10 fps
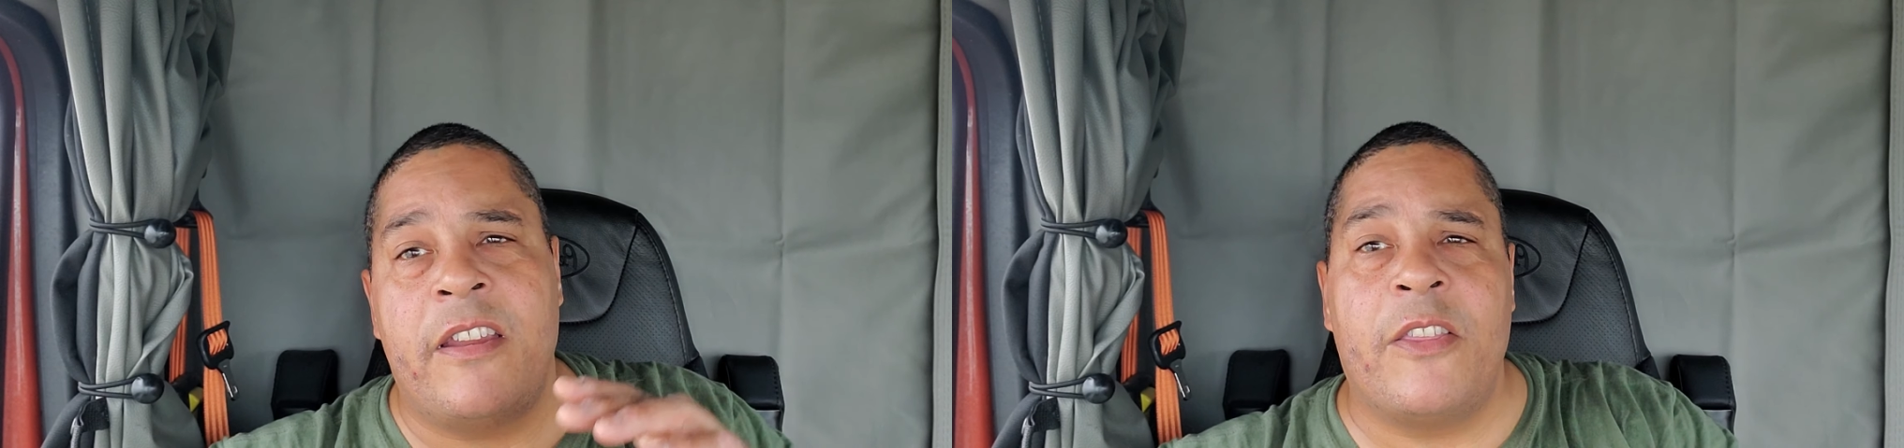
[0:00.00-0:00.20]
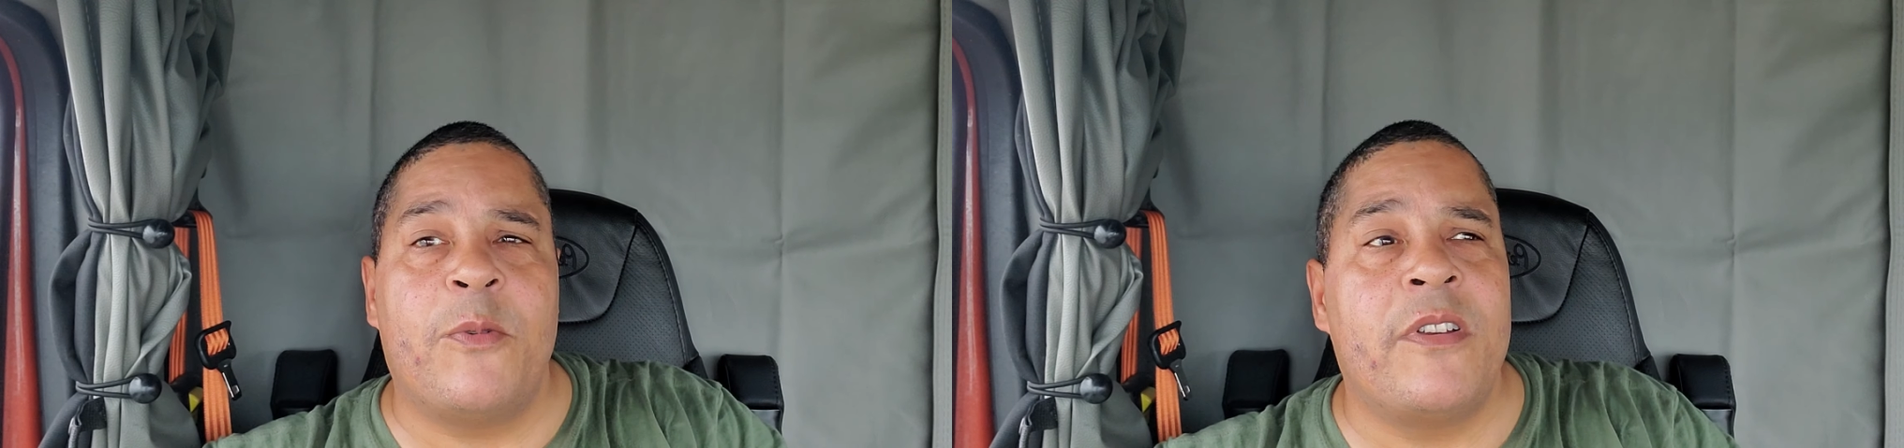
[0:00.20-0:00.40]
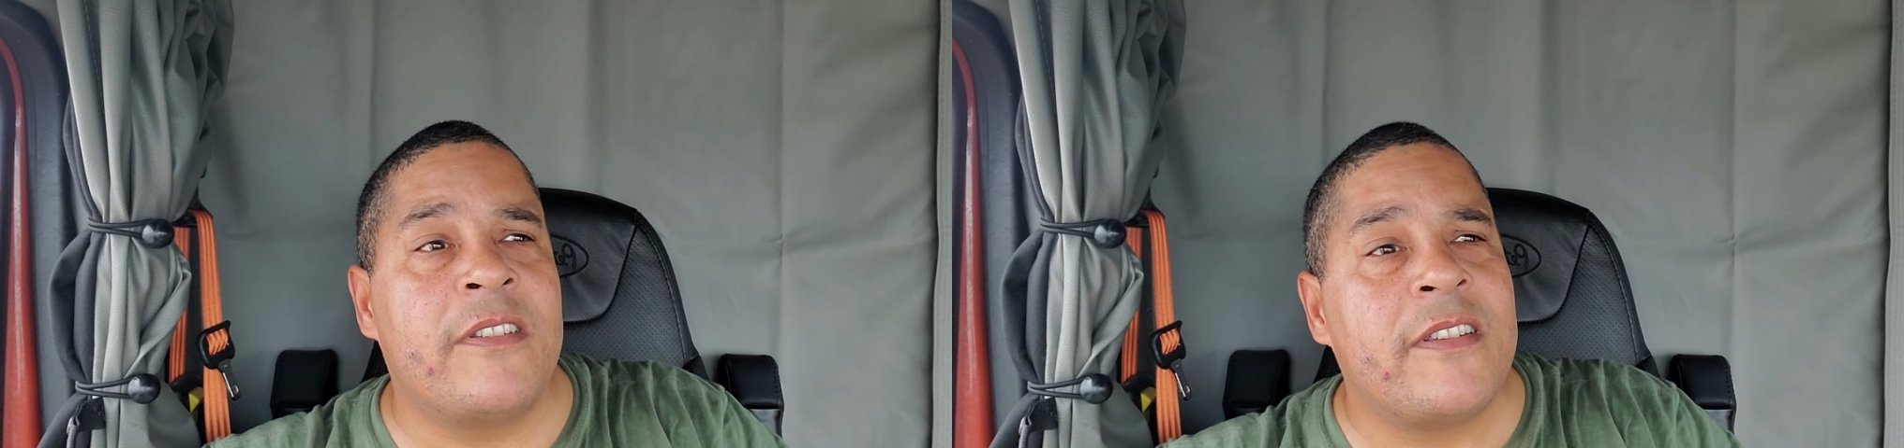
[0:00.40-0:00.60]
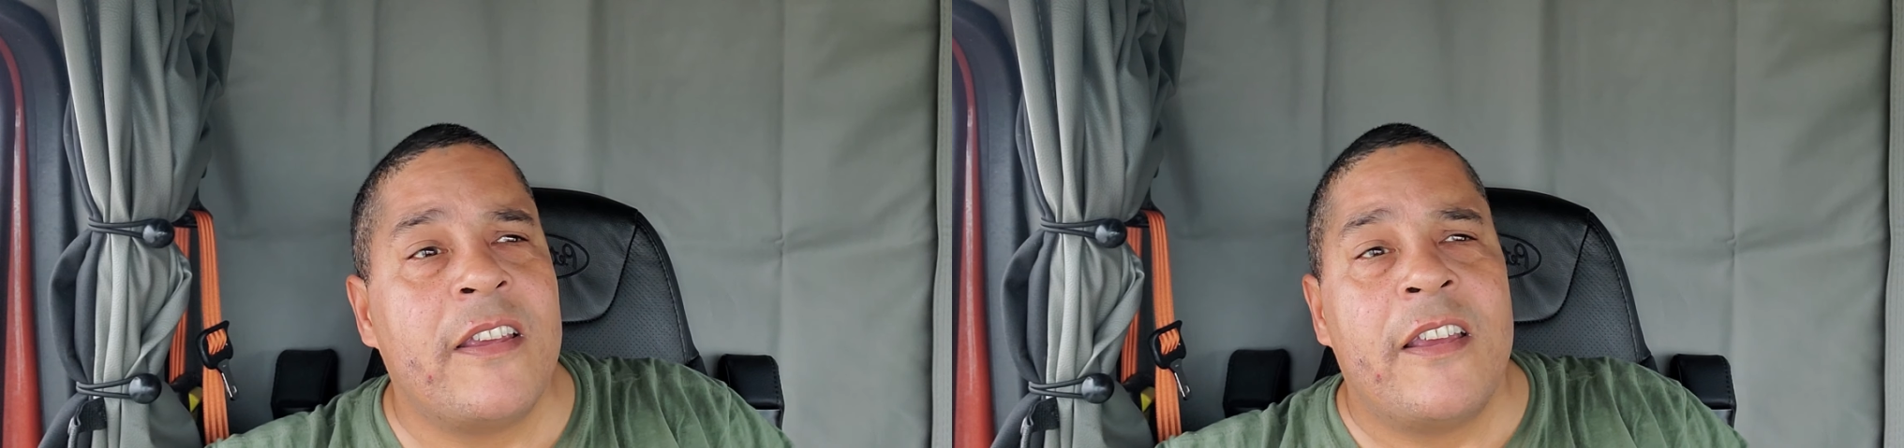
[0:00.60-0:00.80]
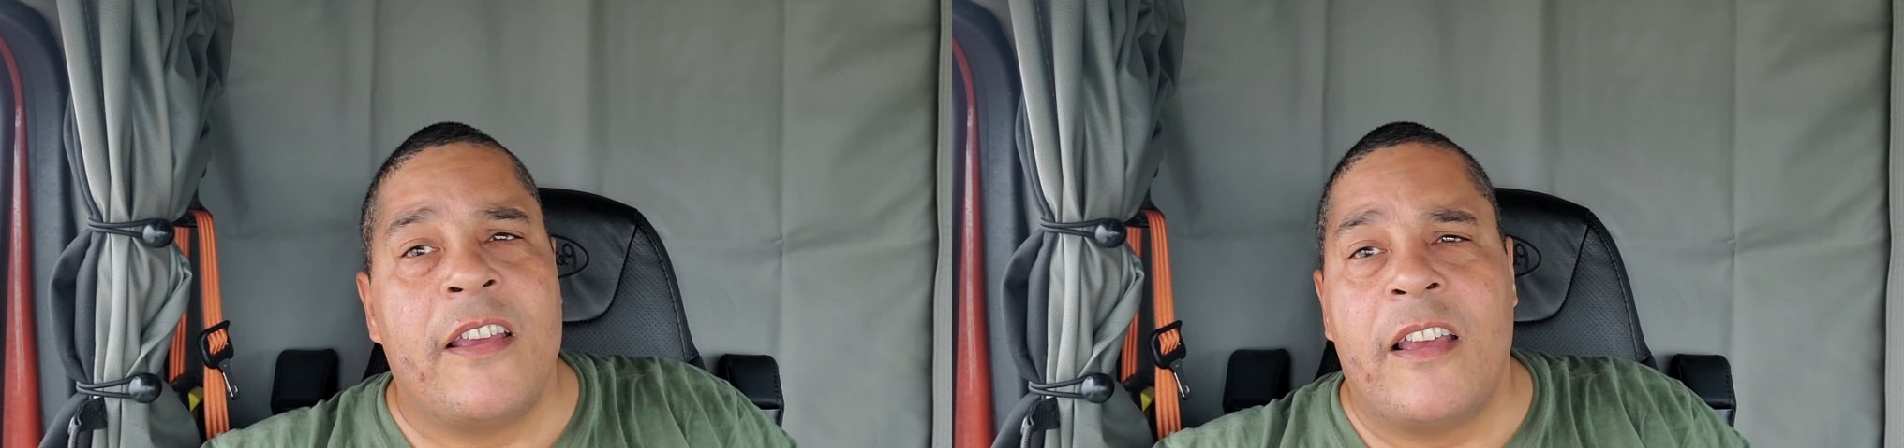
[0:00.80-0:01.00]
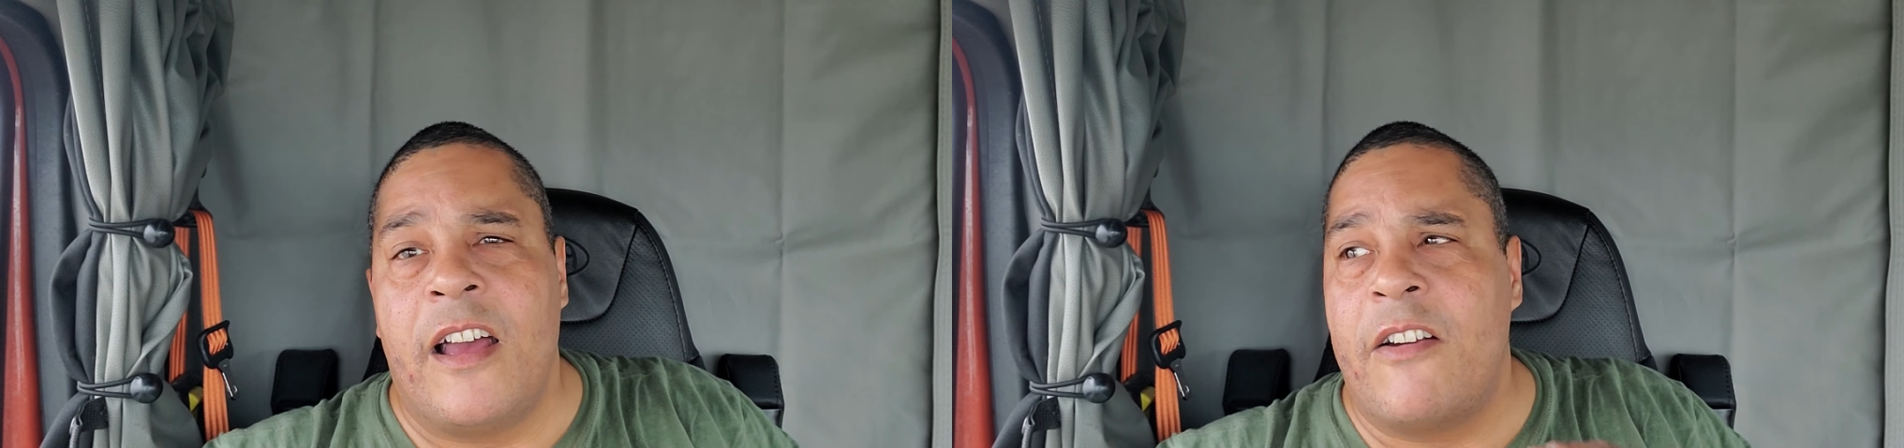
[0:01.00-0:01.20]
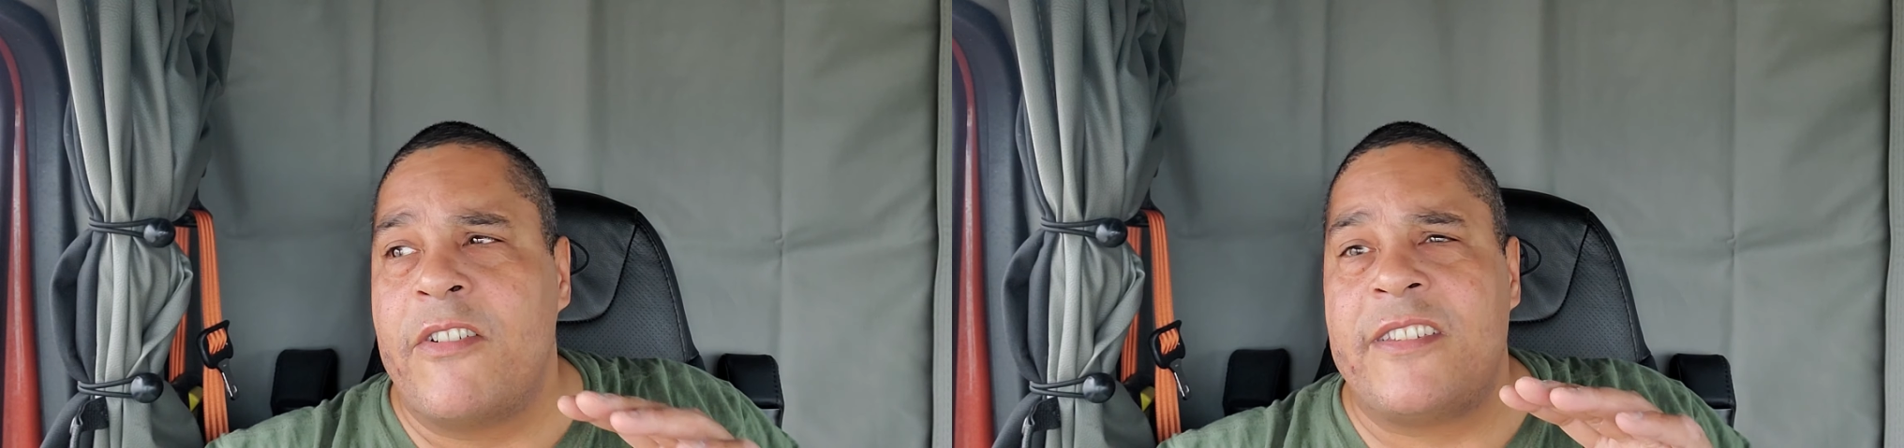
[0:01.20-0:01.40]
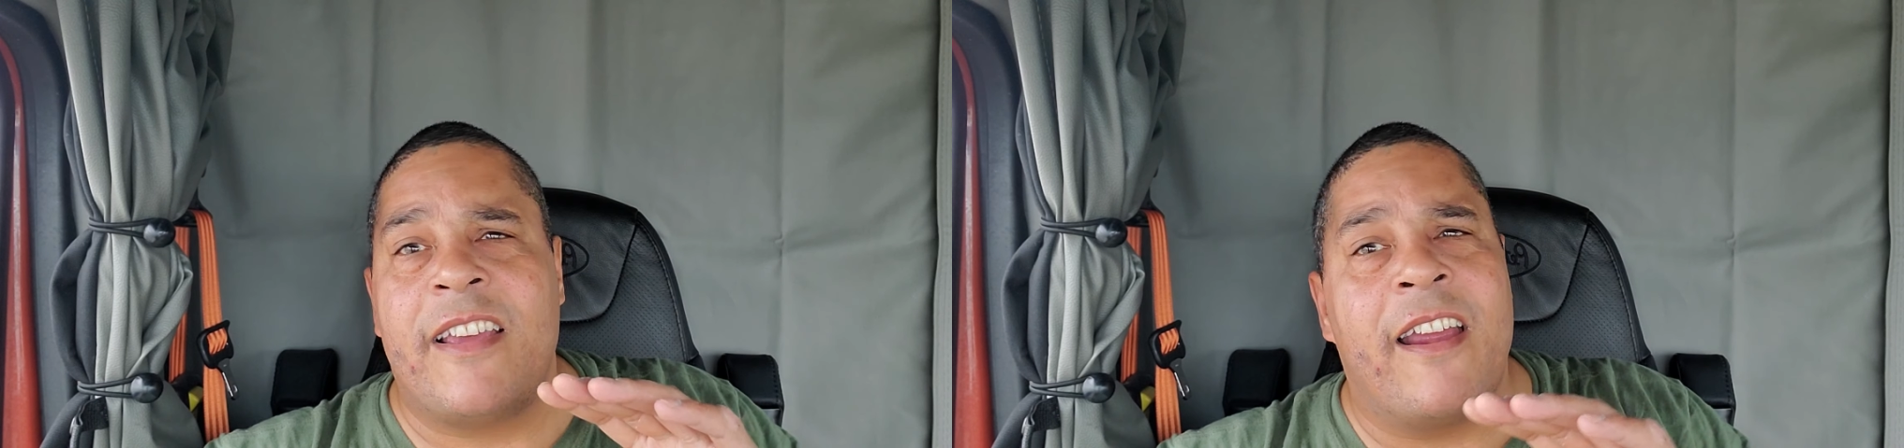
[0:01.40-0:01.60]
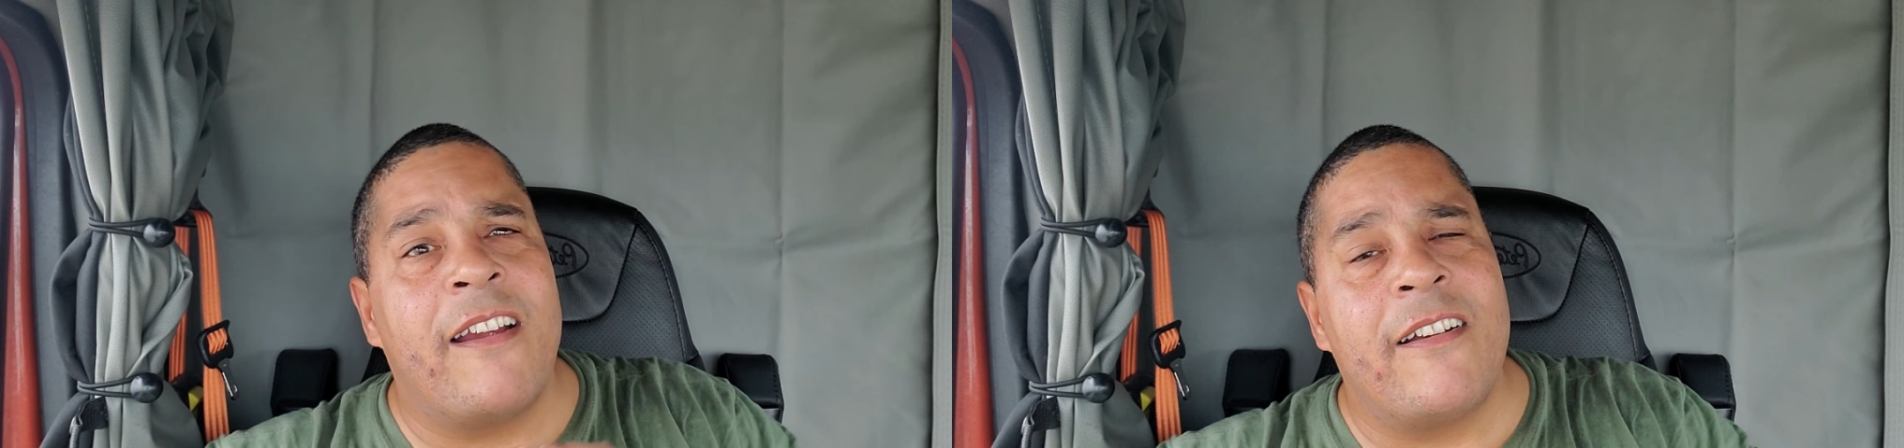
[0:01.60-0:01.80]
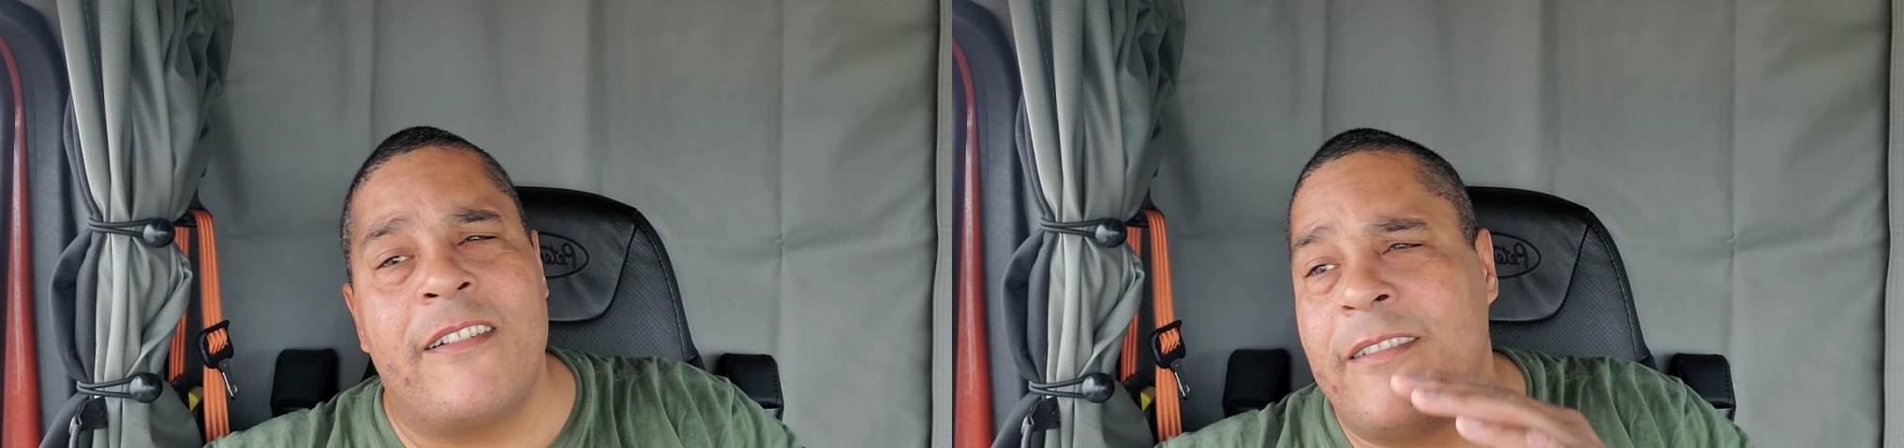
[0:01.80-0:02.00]
Another one's uh,
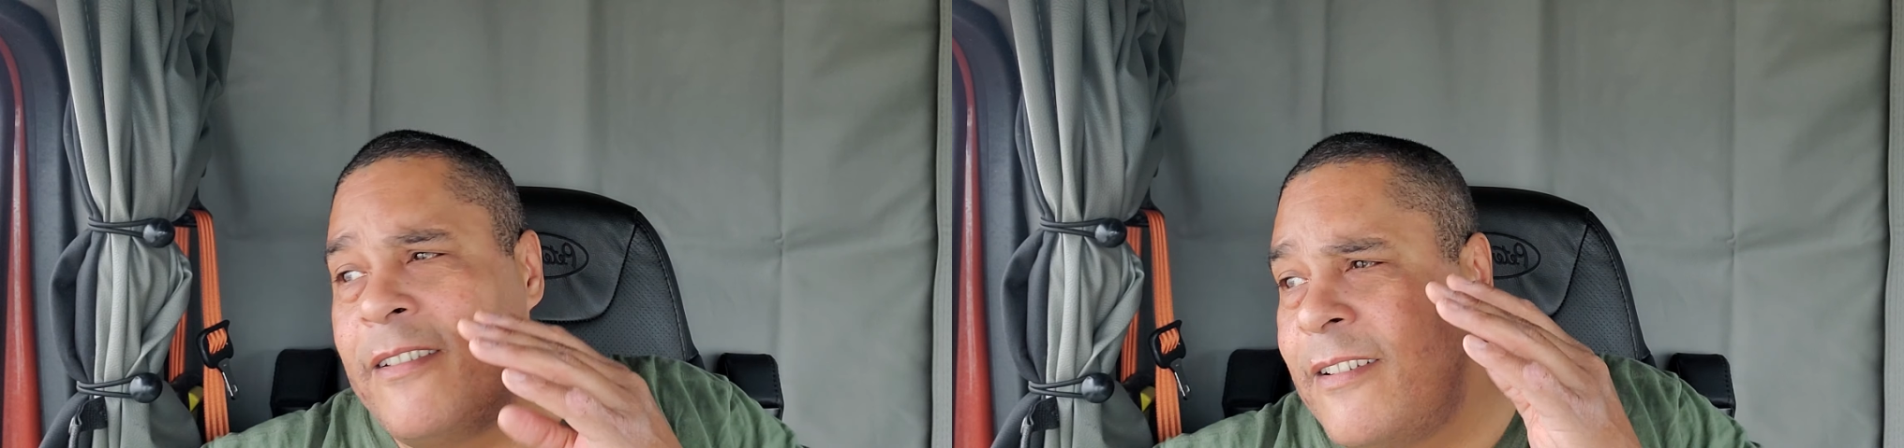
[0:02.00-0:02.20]
retired